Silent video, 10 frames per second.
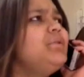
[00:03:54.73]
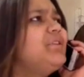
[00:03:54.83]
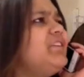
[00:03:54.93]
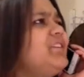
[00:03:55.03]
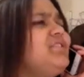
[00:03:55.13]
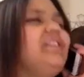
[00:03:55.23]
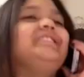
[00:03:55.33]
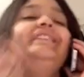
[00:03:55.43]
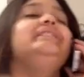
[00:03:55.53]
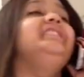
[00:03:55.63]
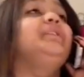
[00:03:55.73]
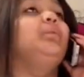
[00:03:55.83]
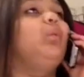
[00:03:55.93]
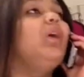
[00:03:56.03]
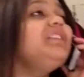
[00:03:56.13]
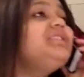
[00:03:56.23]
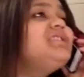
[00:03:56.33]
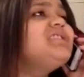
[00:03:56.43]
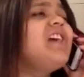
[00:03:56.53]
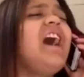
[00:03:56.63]
Girl, he did
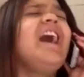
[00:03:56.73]
what?